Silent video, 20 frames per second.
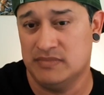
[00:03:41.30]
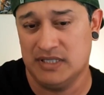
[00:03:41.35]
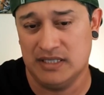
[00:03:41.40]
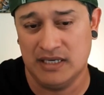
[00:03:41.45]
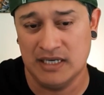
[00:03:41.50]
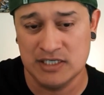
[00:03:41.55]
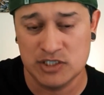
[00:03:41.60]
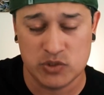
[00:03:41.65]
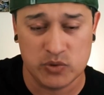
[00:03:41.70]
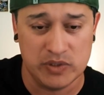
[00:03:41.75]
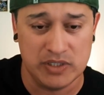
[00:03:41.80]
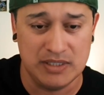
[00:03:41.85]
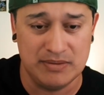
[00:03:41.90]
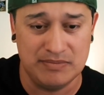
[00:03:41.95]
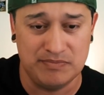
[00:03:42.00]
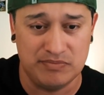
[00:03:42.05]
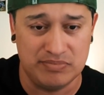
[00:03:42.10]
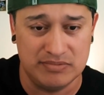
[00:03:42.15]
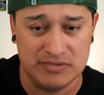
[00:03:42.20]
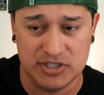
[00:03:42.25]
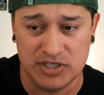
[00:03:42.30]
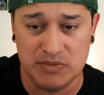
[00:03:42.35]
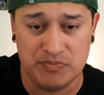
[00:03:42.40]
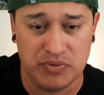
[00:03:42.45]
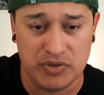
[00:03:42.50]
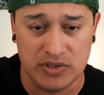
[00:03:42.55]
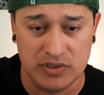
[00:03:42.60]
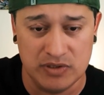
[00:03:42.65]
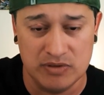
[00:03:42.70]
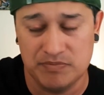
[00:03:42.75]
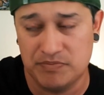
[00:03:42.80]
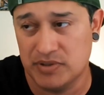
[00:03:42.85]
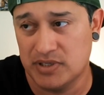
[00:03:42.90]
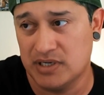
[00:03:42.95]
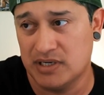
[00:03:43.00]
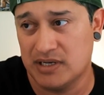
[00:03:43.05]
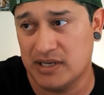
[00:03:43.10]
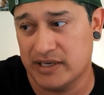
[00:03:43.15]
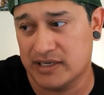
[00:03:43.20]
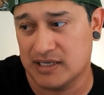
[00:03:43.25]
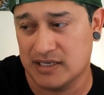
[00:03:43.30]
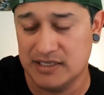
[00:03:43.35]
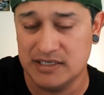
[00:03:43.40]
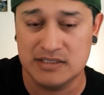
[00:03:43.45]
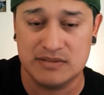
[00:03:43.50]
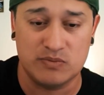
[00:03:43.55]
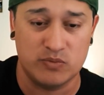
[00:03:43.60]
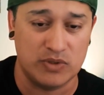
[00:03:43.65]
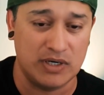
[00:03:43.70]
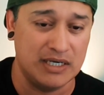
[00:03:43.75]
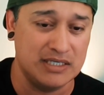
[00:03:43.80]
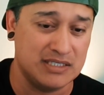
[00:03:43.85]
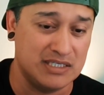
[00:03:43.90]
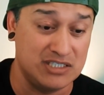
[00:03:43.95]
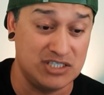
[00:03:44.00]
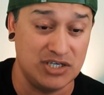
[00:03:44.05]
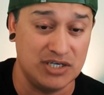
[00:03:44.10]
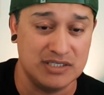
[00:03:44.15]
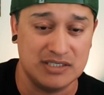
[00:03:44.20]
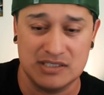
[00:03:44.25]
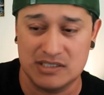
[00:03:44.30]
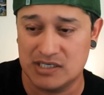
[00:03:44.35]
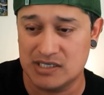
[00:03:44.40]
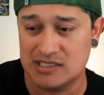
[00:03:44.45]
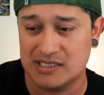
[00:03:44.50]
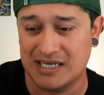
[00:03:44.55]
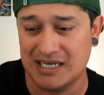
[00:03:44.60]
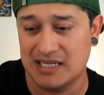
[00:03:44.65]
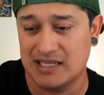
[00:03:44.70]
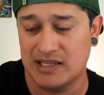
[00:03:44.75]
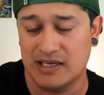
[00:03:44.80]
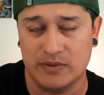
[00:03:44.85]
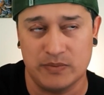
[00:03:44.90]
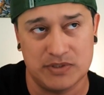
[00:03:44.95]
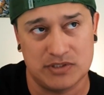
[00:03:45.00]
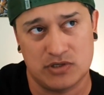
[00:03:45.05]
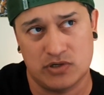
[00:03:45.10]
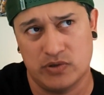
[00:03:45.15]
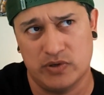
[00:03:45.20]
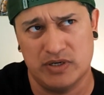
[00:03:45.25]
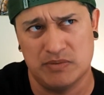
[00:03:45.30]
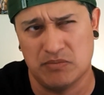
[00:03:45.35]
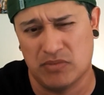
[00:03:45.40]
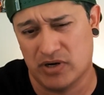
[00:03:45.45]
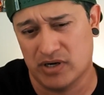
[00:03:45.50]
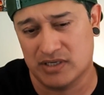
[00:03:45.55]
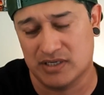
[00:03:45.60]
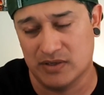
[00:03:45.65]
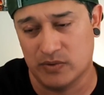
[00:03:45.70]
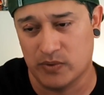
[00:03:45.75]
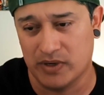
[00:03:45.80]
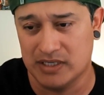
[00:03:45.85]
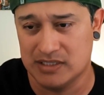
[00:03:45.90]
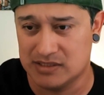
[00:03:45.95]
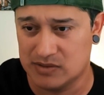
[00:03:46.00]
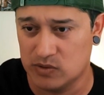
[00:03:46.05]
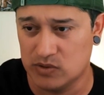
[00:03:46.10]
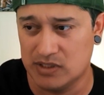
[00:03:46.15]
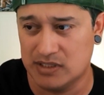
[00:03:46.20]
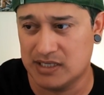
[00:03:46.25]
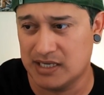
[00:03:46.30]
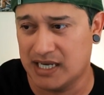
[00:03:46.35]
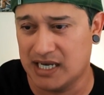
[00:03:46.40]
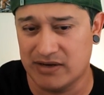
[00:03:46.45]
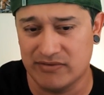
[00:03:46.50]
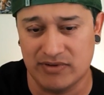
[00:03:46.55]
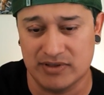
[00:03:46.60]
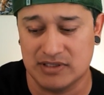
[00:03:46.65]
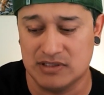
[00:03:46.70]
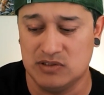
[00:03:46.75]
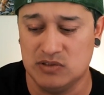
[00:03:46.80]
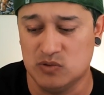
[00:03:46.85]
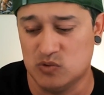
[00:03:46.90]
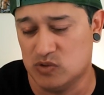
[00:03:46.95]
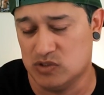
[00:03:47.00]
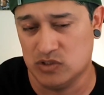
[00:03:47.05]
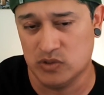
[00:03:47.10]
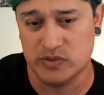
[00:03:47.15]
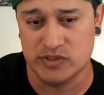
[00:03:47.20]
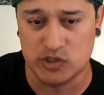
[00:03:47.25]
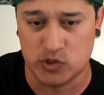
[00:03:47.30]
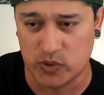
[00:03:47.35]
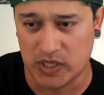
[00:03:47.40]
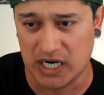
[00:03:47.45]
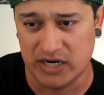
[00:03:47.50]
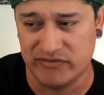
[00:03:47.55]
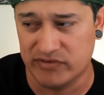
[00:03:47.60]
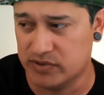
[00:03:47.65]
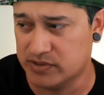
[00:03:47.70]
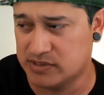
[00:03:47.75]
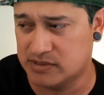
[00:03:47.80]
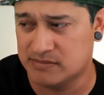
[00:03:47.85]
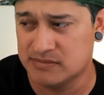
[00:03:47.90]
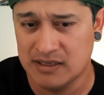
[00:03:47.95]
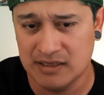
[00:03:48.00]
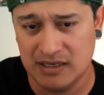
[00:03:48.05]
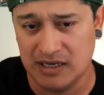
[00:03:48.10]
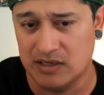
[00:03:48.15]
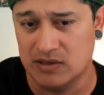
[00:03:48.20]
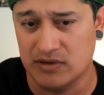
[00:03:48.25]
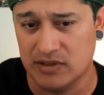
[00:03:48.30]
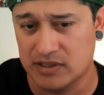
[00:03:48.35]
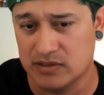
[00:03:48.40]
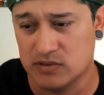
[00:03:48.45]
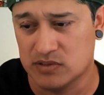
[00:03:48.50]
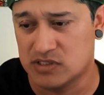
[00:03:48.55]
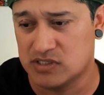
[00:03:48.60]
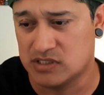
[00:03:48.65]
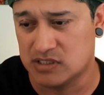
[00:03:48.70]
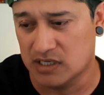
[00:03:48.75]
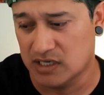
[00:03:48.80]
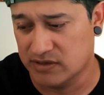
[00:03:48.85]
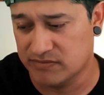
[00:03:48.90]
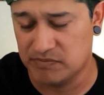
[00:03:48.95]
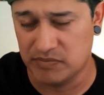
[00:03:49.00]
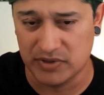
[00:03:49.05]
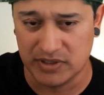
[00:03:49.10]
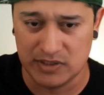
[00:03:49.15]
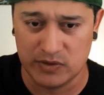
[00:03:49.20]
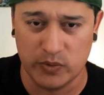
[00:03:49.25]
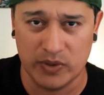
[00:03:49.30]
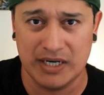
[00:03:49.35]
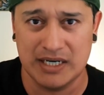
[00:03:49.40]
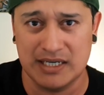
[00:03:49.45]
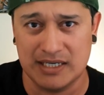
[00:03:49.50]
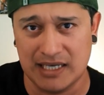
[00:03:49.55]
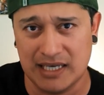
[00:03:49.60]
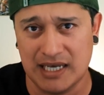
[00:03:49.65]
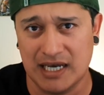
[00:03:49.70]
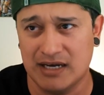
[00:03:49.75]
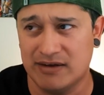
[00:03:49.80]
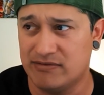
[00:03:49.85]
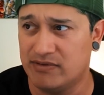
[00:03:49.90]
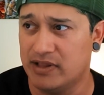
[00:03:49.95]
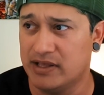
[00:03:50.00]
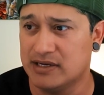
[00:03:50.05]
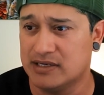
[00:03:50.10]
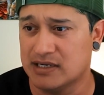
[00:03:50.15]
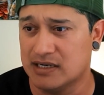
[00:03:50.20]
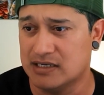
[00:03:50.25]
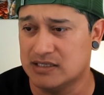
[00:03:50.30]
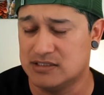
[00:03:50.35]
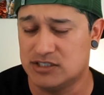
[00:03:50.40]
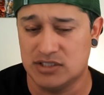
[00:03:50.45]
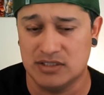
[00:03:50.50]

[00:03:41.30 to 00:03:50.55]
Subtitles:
entry GPU, but like at least what I suggest is just get like what's current market, right? So you can have like the newest drivers and all that good stuff. But you want to have like a